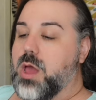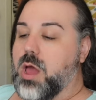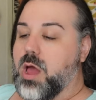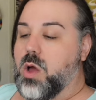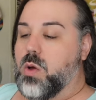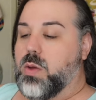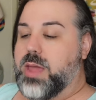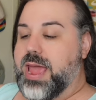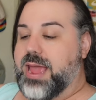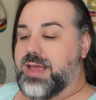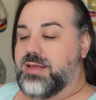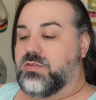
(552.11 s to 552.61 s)

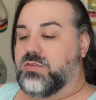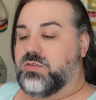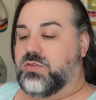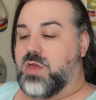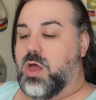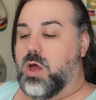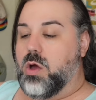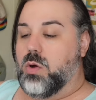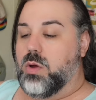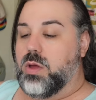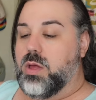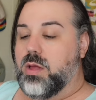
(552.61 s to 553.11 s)
Okay,
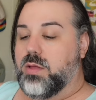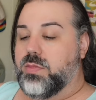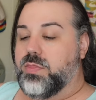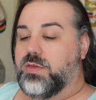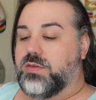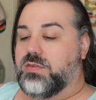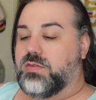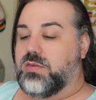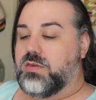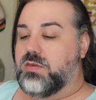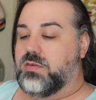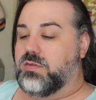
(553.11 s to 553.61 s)
so
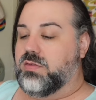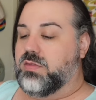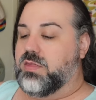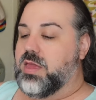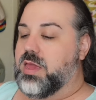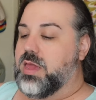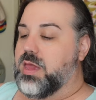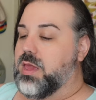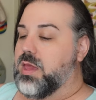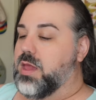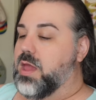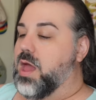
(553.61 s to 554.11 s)
this is
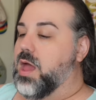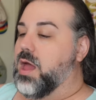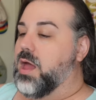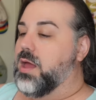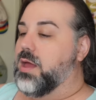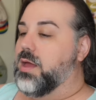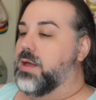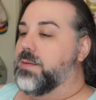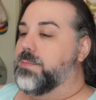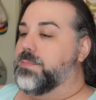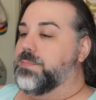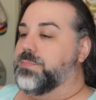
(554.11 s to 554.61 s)
the
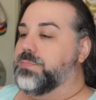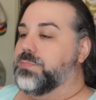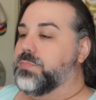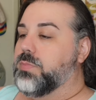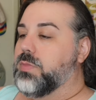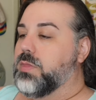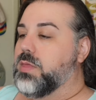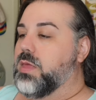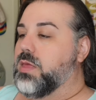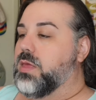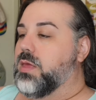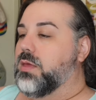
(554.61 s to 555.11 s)
um,
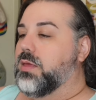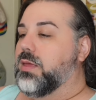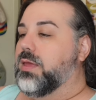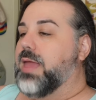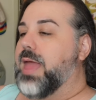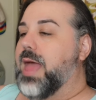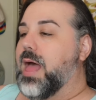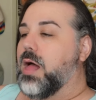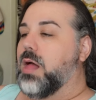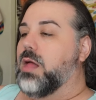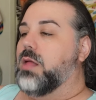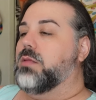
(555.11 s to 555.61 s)

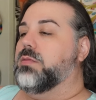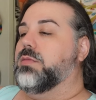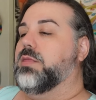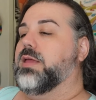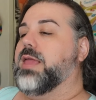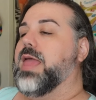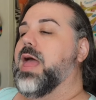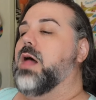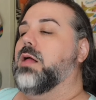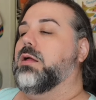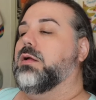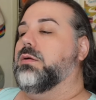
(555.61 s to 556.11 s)
Cal the
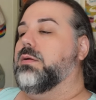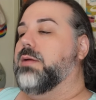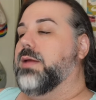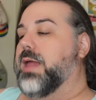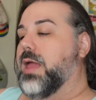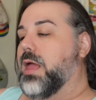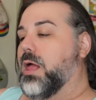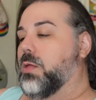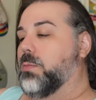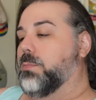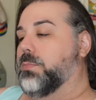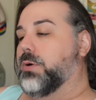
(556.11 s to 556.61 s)

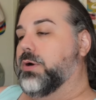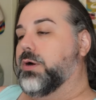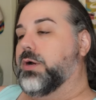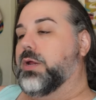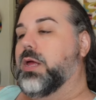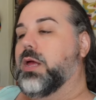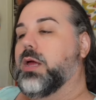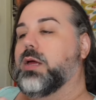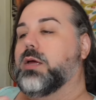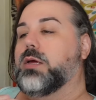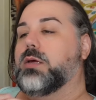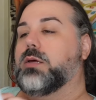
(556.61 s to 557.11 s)
Calgary,
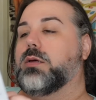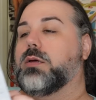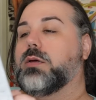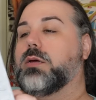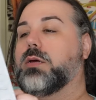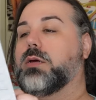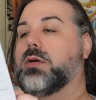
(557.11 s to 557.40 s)
Alberta